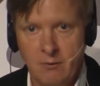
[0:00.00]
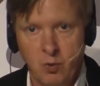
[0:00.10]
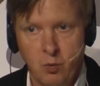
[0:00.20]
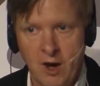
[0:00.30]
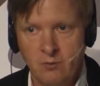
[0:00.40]

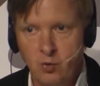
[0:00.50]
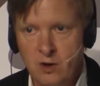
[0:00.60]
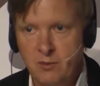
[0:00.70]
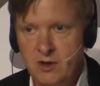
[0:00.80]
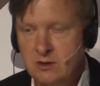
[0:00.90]
The one
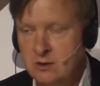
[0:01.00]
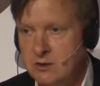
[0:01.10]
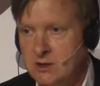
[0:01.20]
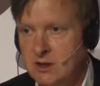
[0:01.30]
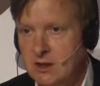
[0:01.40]
we've been
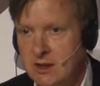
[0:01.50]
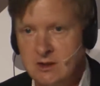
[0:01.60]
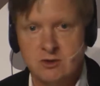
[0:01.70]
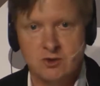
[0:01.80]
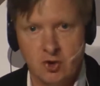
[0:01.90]
using
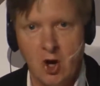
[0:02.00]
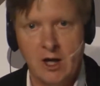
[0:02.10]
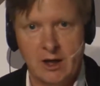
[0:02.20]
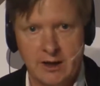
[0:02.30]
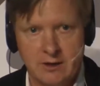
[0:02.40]
is
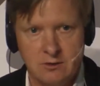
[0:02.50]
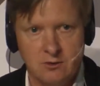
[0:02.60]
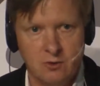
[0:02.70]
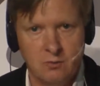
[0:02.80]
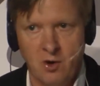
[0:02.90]
triolate.
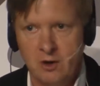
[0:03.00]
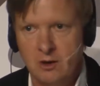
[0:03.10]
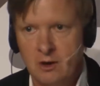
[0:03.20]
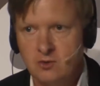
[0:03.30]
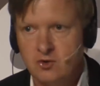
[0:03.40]
You might
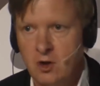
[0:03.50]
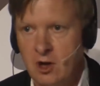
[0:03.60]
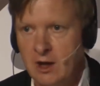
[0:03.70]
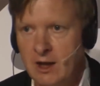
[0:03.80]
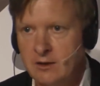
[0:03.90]
know
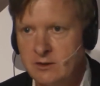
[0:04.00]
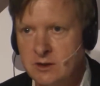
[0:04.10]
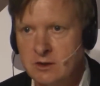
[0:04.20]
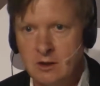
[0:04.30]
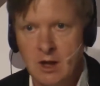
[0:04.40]
triolate as
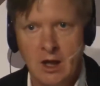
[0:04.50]
a